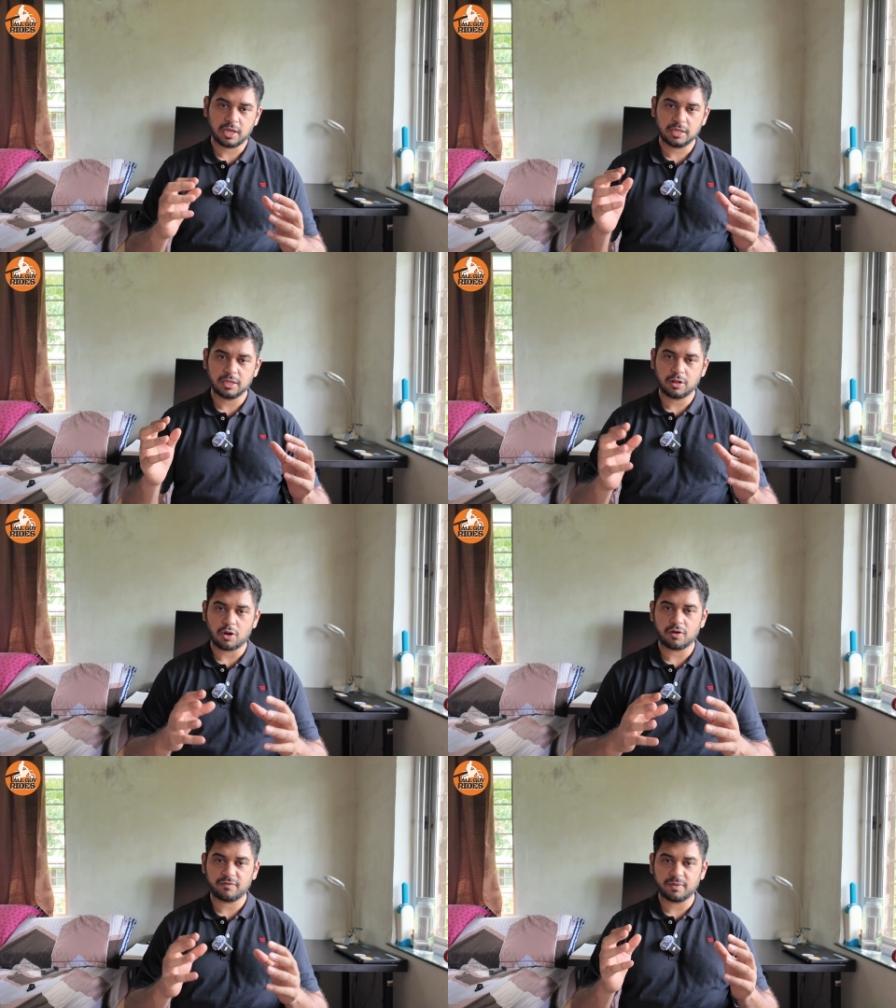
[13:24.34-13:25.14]
in a
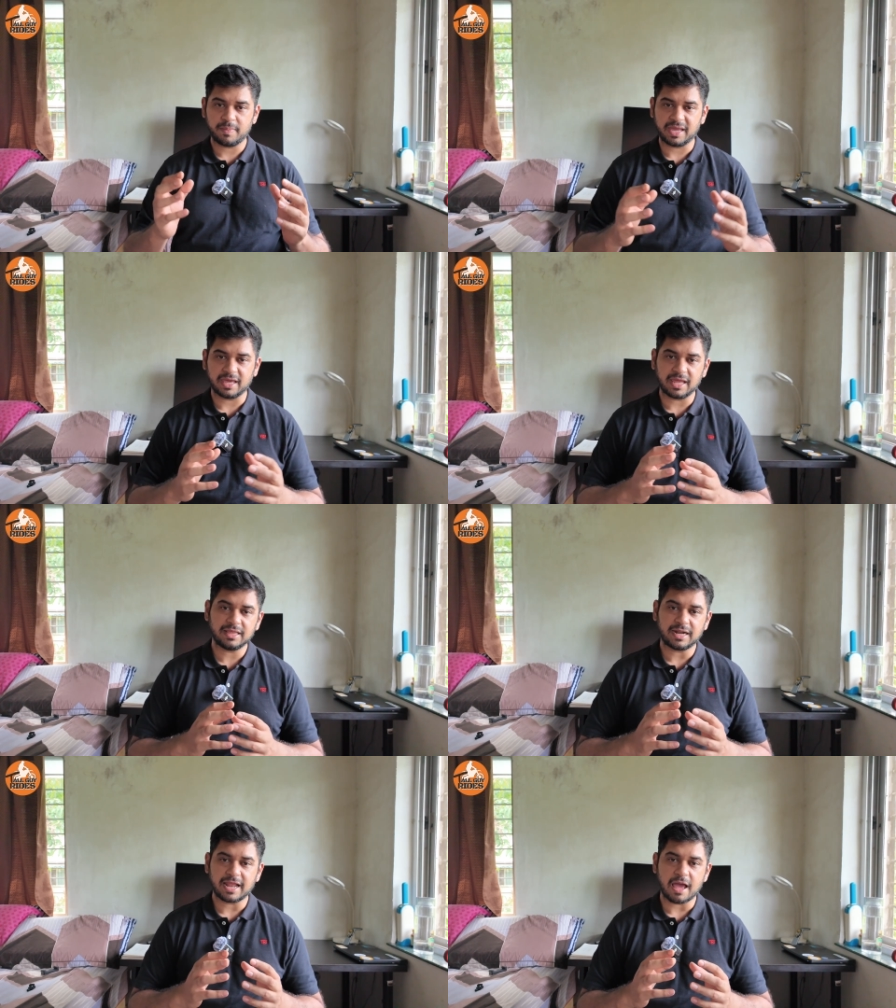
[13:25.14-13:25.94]
lot of the
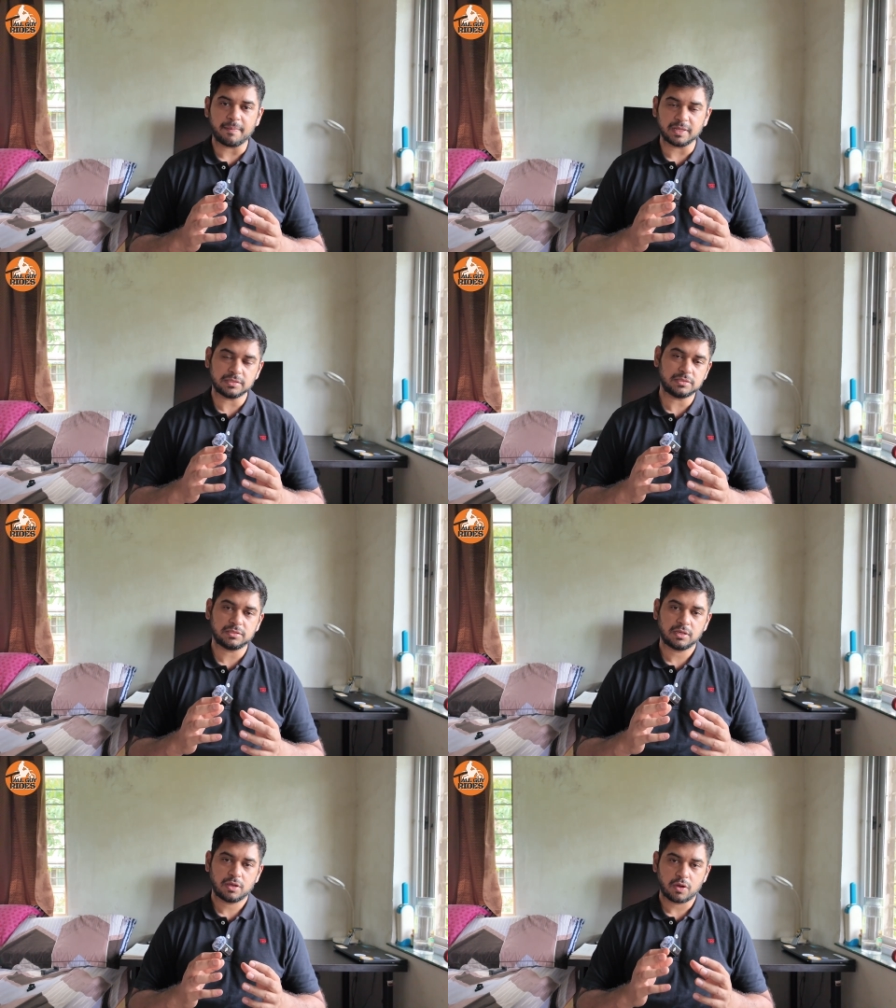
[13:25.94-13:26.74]
bickering that
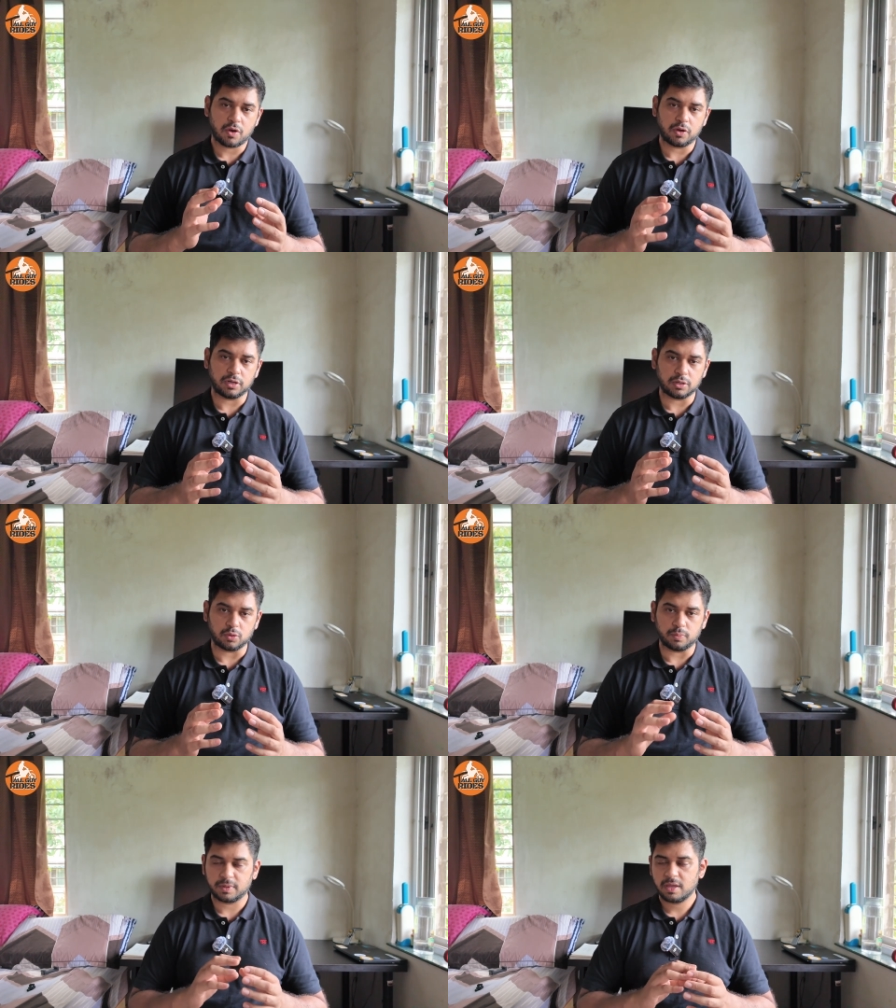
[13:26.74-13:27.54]
happens on a
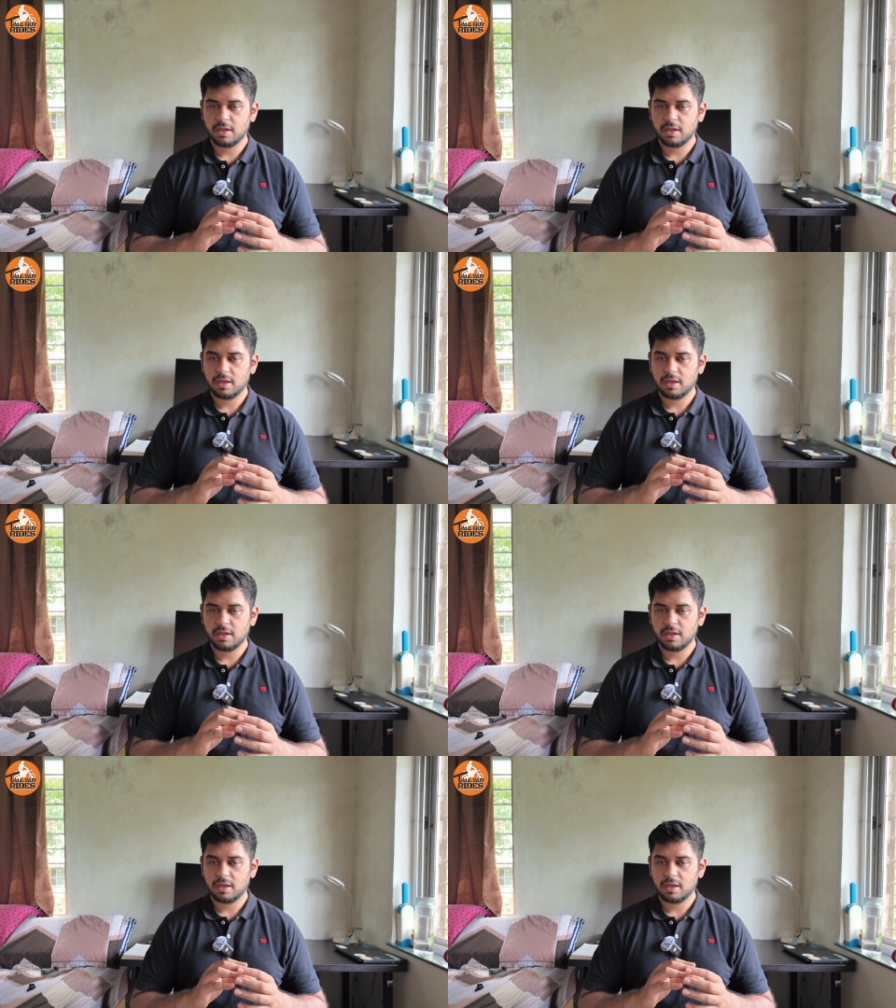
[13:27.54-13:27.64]
group.